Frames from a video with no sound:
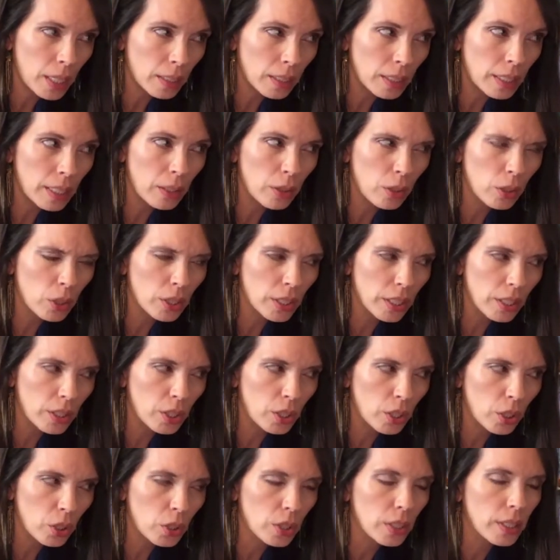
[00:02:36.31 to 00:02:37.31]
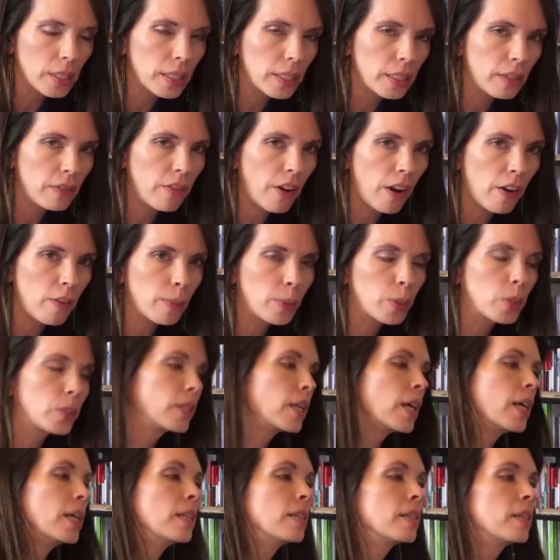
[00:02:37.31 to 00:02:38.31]
It's either 60 or
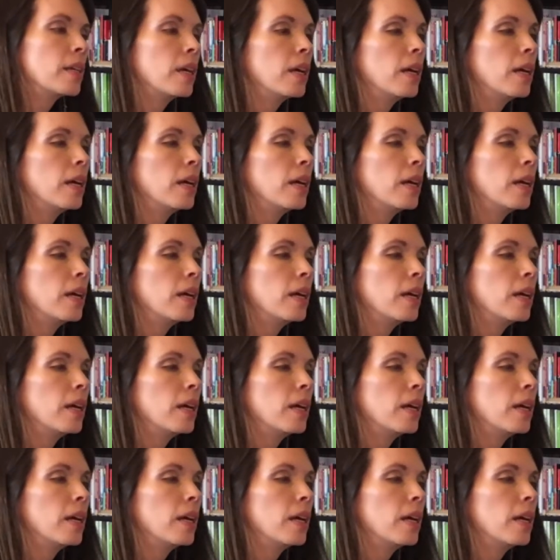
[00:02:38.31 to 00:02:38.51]
65%